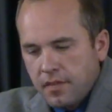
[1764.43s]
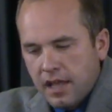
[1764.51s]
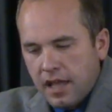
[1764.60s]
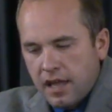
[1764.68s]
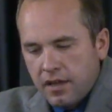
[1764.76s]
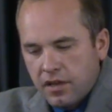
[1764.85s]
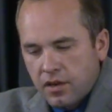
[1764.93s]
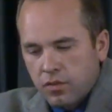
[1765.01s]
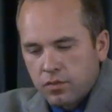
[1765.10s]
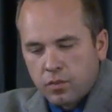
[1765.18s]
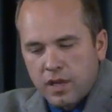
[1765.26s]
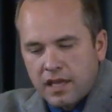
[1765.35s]

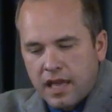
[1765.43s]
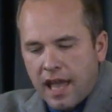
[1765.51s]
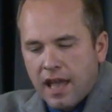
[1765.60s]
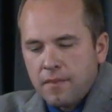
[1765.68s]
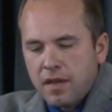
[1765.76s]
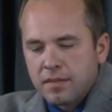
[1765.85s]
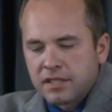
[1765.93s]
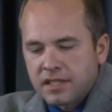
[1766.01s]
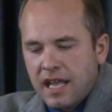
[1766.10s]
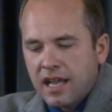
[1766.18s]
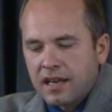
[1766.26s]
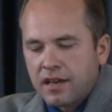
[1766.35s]
we can't be
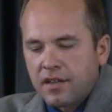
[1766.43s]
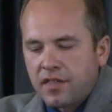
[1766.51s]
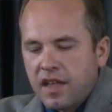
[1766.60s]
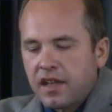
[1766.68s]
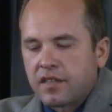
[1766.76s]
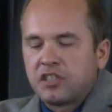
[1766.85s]
mistaken into thinking